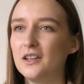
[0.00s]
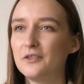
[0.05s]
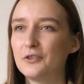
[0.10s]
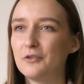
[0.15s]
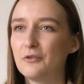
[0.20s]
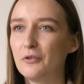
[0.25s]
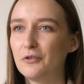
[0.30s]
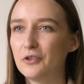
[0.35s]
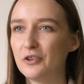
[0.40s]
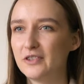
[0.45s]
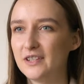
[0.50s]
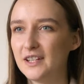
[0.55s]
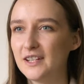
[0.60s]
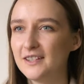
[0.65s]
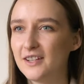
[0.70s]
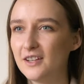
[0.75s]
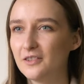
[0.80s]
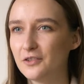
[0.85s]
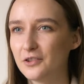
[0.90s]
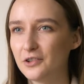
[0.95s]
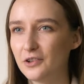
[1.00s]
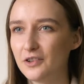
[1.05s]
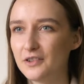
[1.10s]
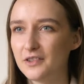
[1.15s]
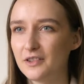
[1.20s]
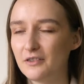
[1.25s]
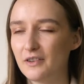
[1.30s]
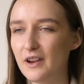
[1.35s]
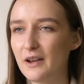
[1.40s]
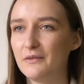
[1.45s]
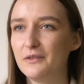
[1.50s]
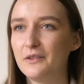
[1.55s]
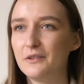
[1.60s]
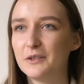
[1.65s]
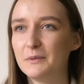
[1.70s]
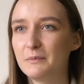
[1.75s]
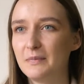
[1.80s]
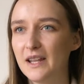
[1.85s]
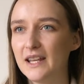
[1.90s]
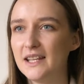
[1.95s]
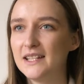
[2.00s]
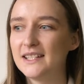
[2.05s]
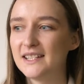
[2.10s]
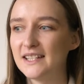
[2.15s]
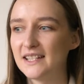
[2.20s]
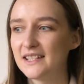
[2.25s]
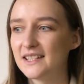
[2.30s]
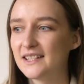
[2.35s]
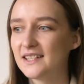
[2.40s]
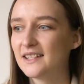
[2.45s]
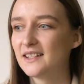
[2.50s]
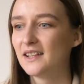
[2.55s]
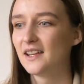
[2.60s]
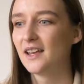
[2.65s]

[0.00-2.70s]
do all your detail shots around those places.